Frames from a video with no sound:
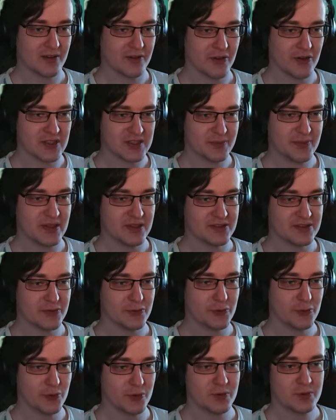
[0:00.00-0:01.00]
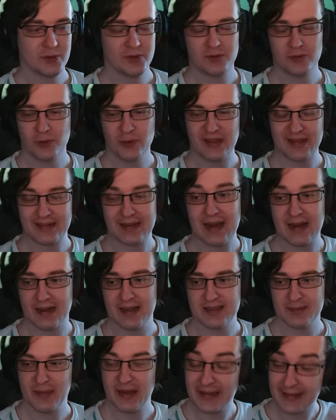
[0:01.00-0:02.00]
your spells do to the
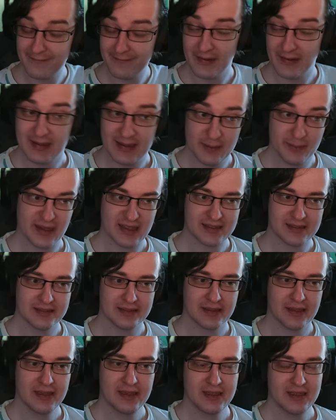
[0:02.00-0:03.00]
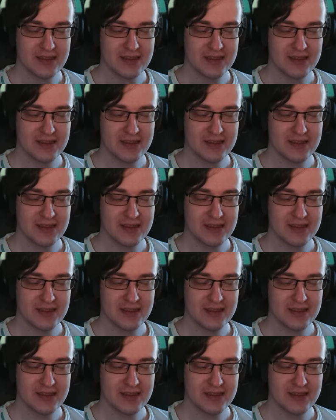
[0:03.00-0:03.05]
targets by 20%.